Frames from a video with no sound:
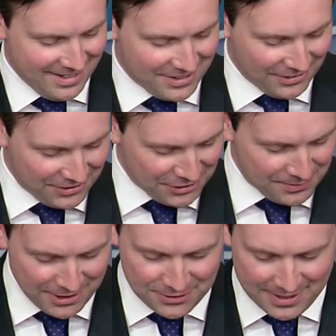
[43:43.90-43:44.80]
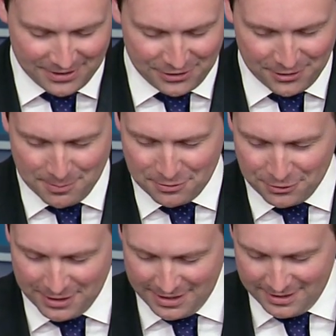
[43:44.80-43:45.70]
So let's just make sure we get this right
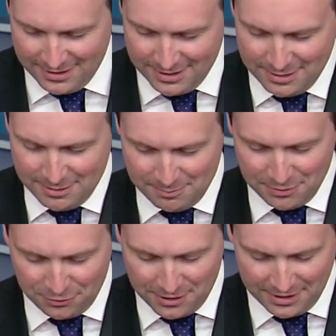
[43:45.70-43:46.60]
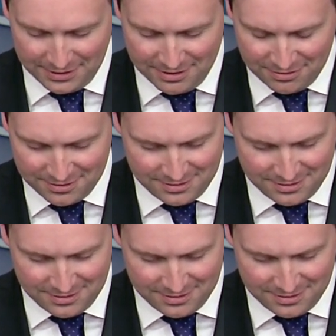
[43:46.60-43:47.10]
before I leave.